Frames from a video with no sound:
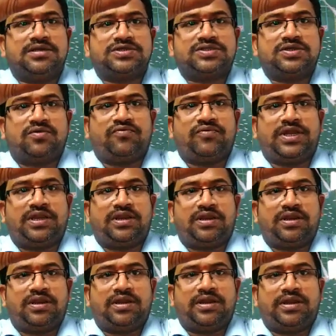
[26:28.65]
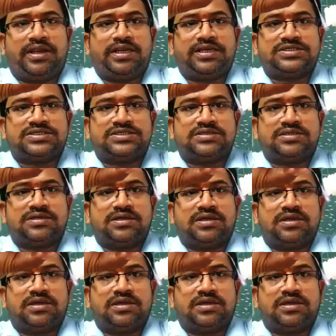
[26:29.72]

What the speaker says: So when it's